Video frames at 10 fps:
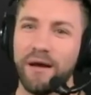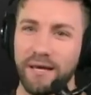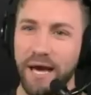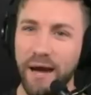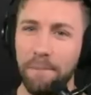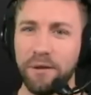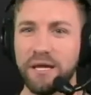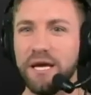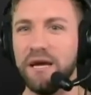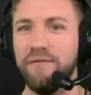Can't
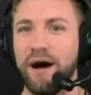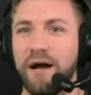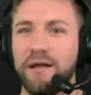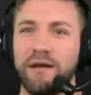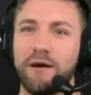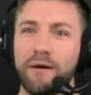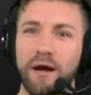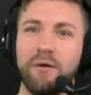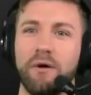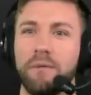believe I didn't hear
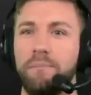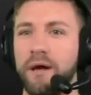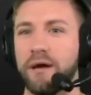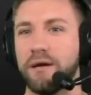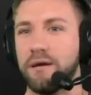anyone pick